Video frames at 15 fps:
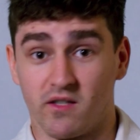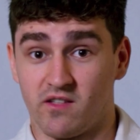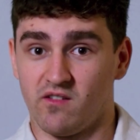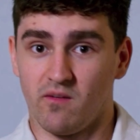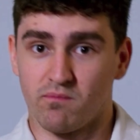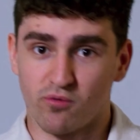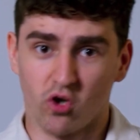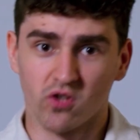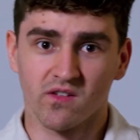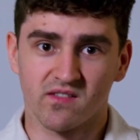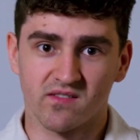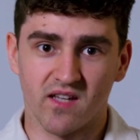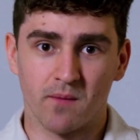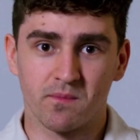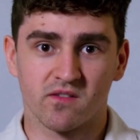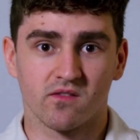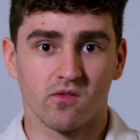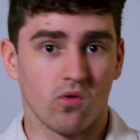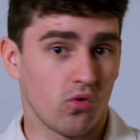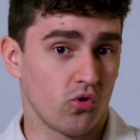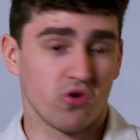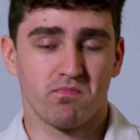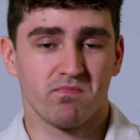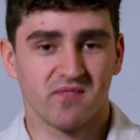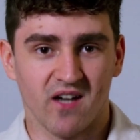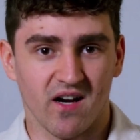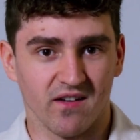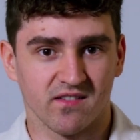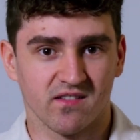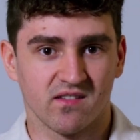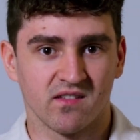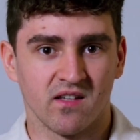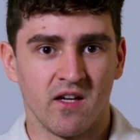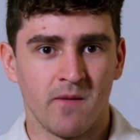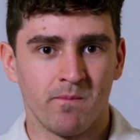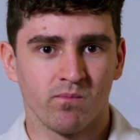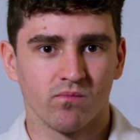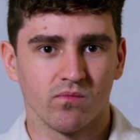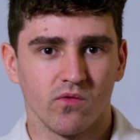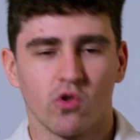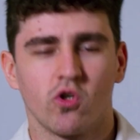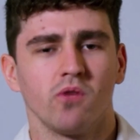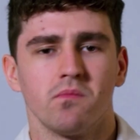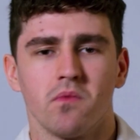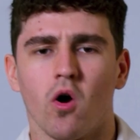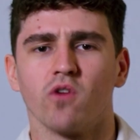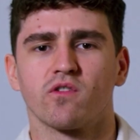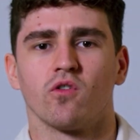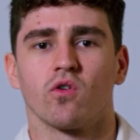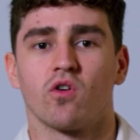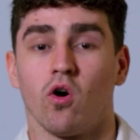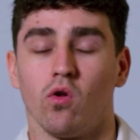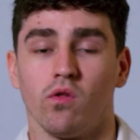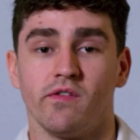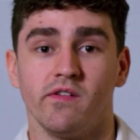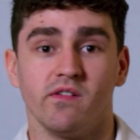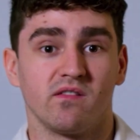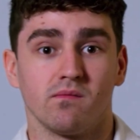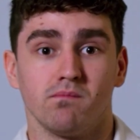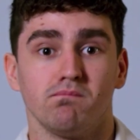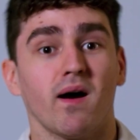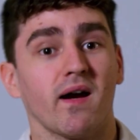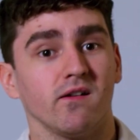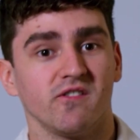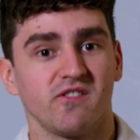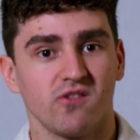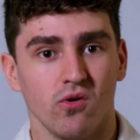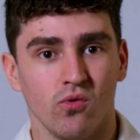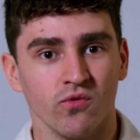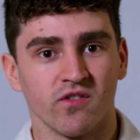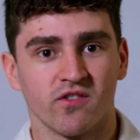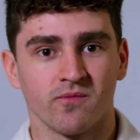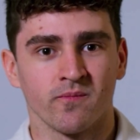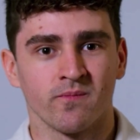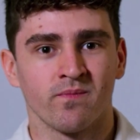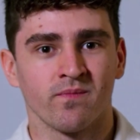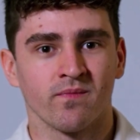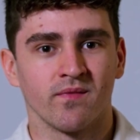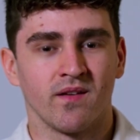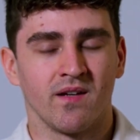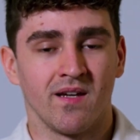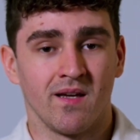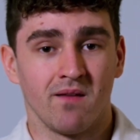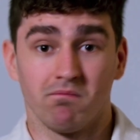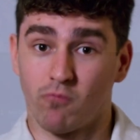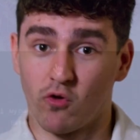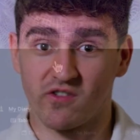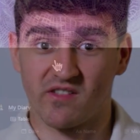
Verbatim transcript: but important steps or tasks. You could also call these milestones. For